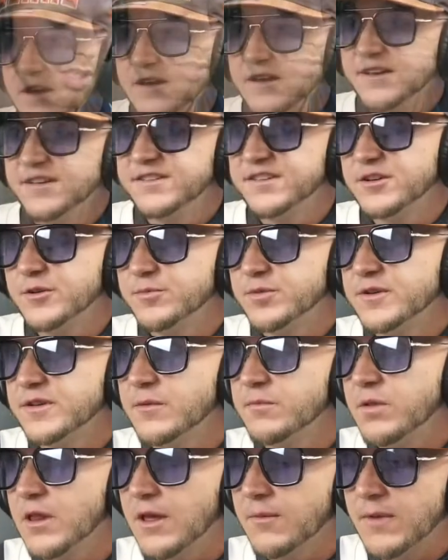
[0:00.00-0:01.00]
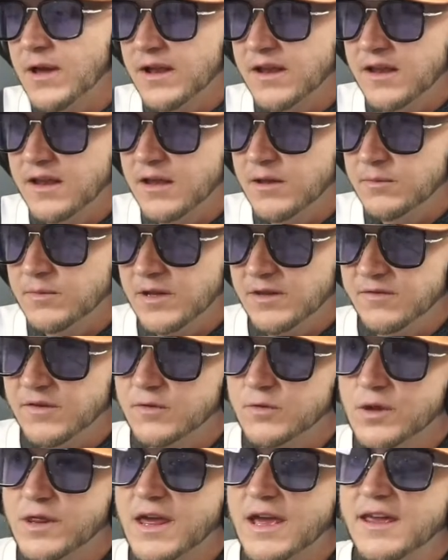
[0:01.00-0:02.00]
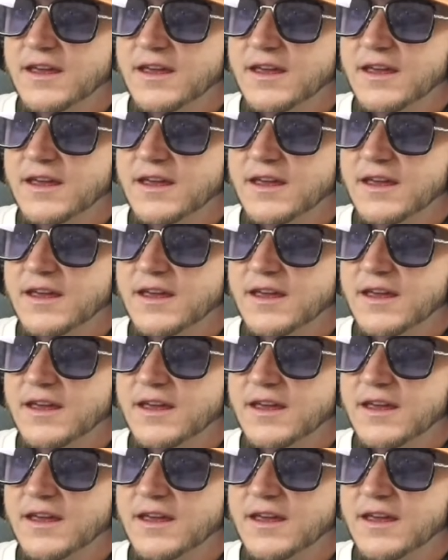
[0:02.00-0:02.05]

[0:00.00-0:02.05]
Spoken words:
it's easy to put the blame on him, even with